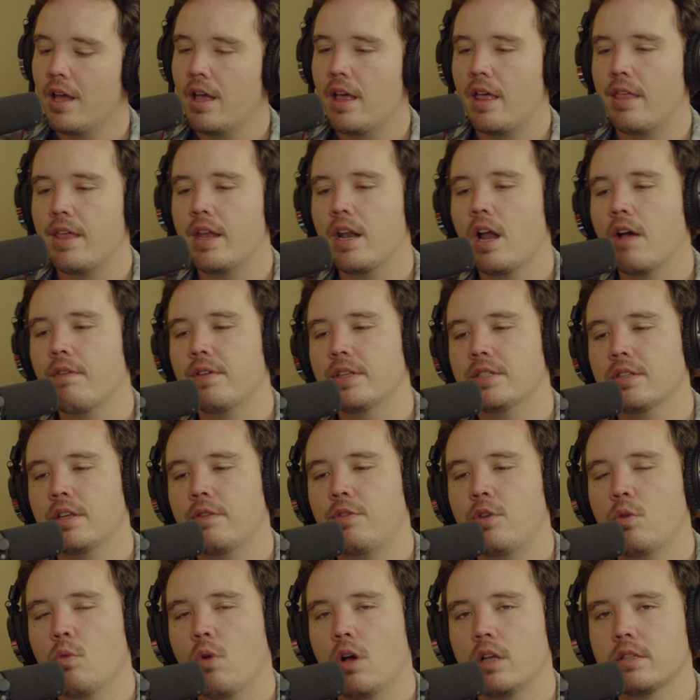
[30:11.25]
And then obviously if
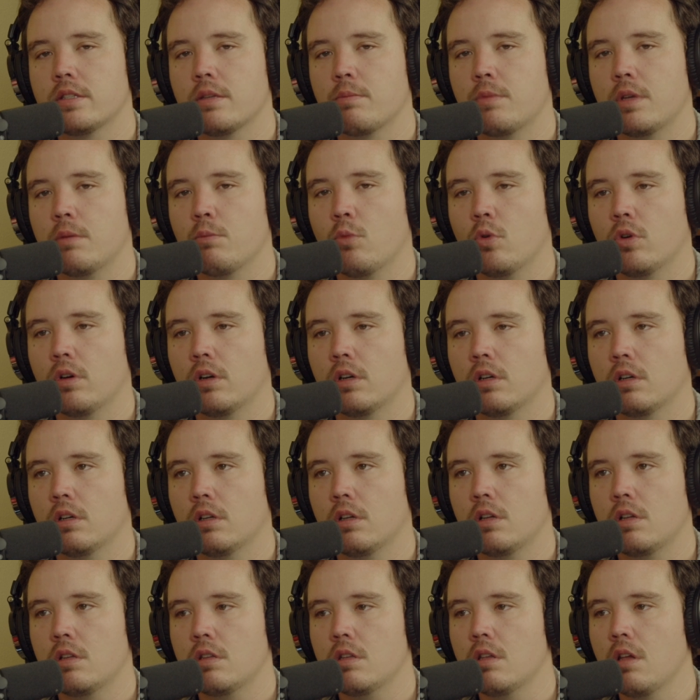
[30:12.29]
you want something more
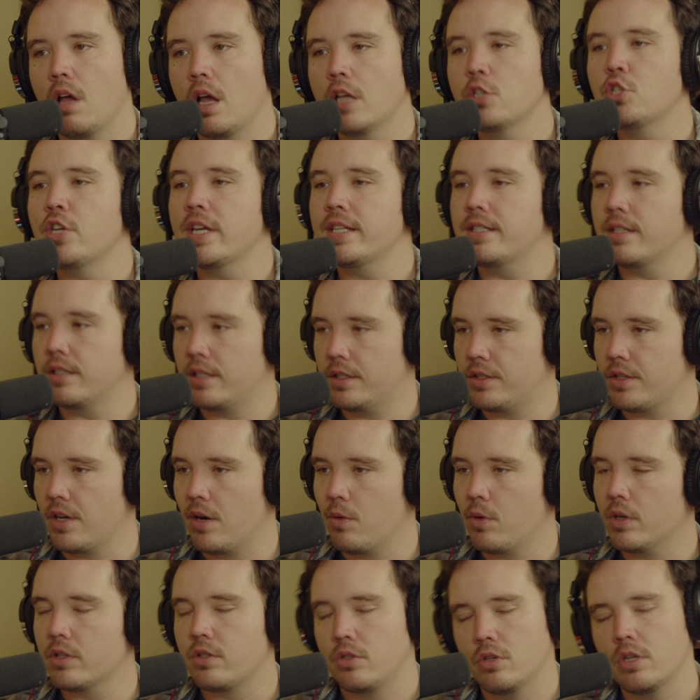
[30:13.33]
adjacent to Star
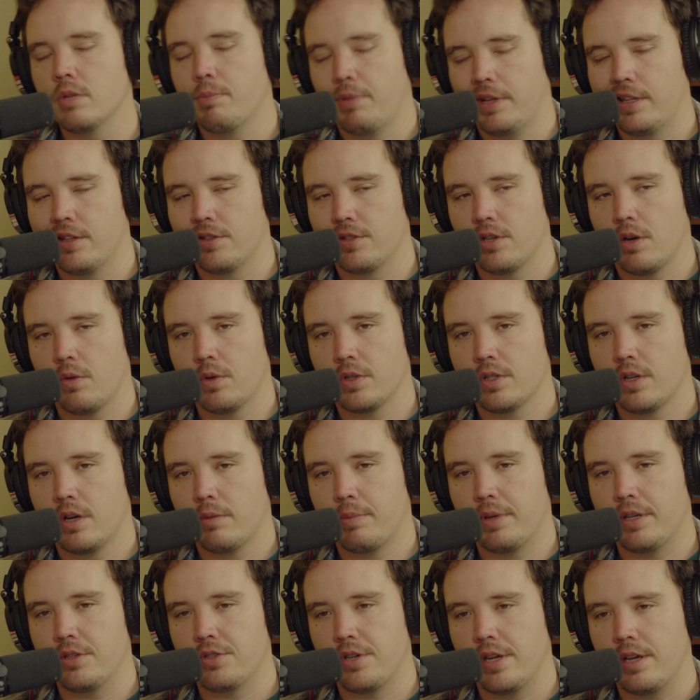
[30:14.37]
Wars, you could play the Star Wars
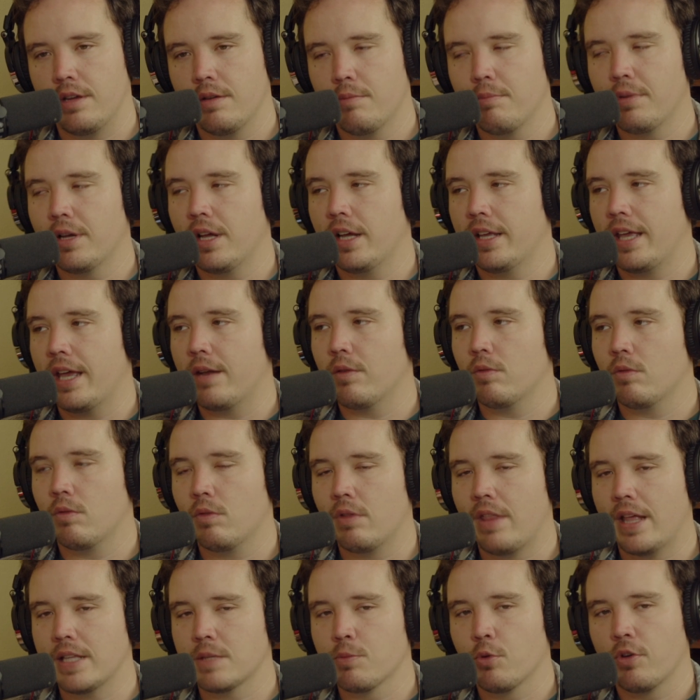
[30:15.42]
RPG. But again,
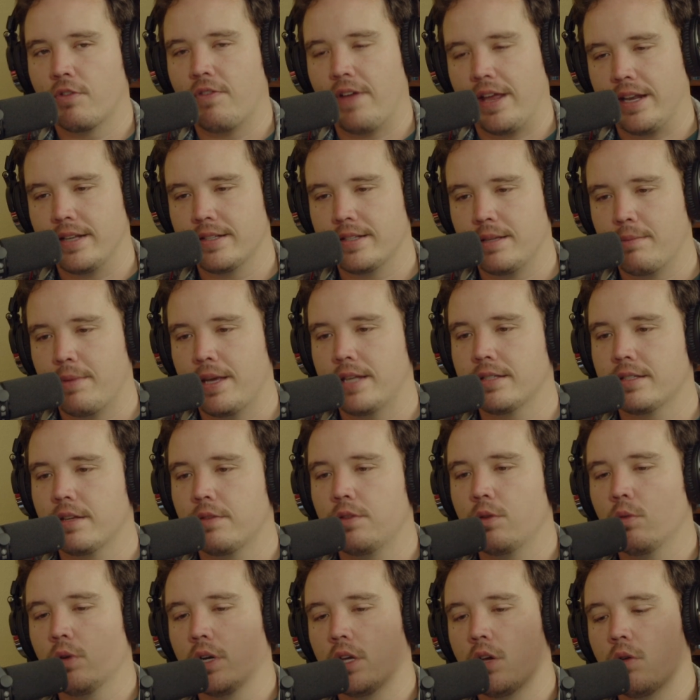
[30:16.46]
that's more fantasy based. If
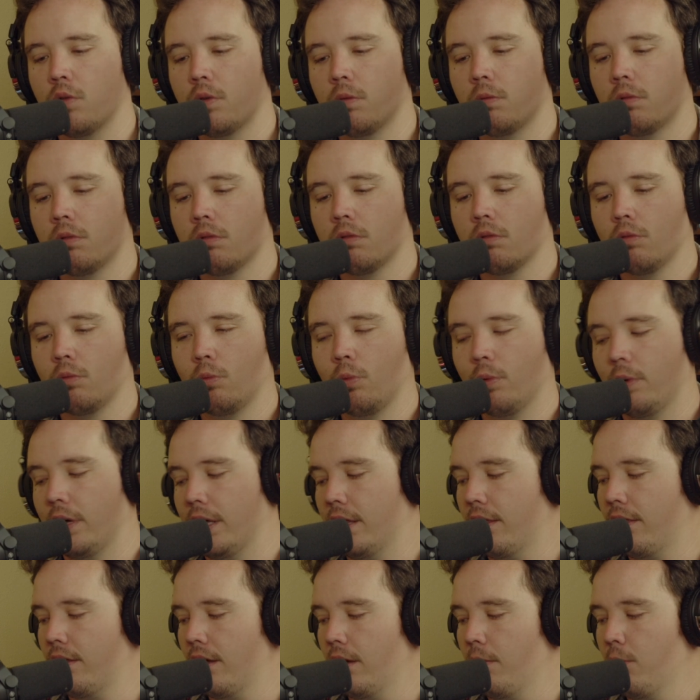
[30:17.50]
you want to go
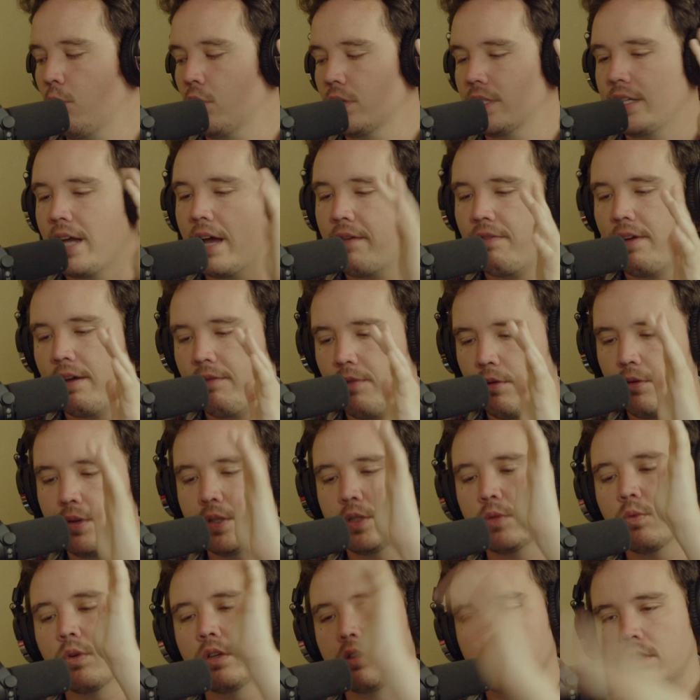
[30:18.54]
with a more sci-fi
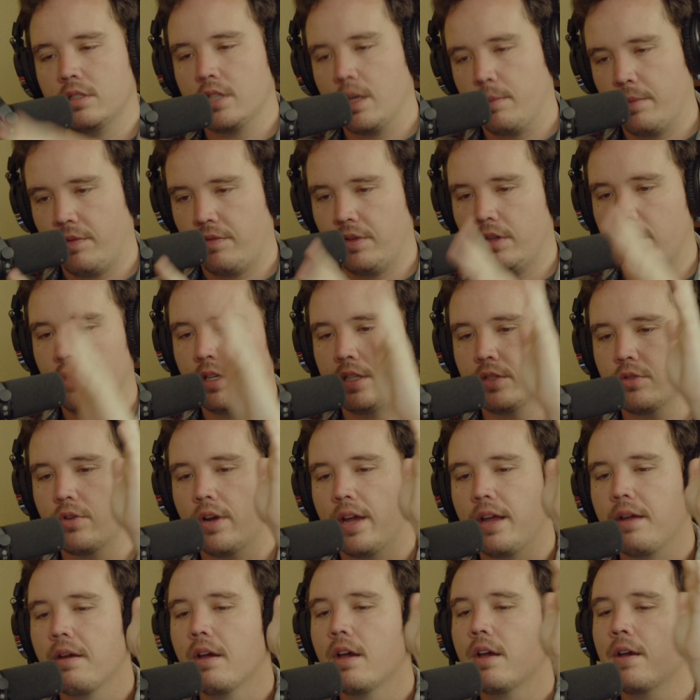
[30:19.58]
focused one, Scum and Villainy is
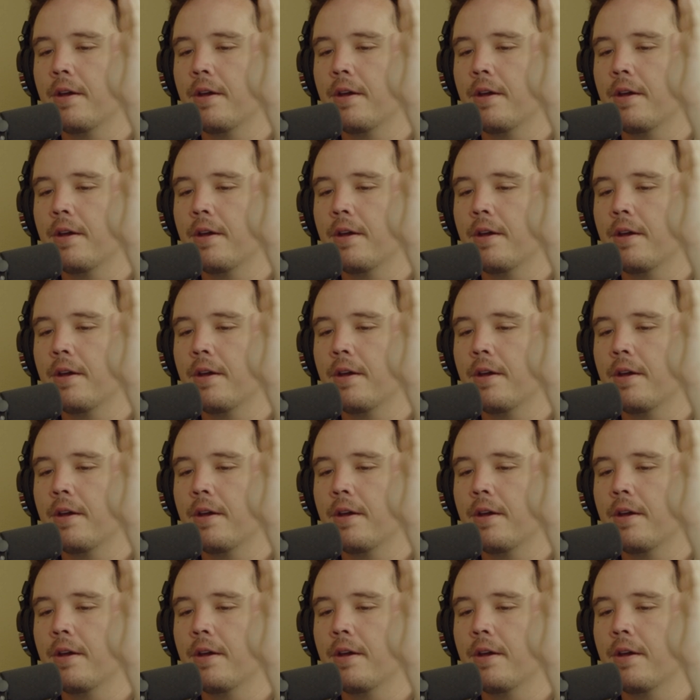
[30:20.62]
great.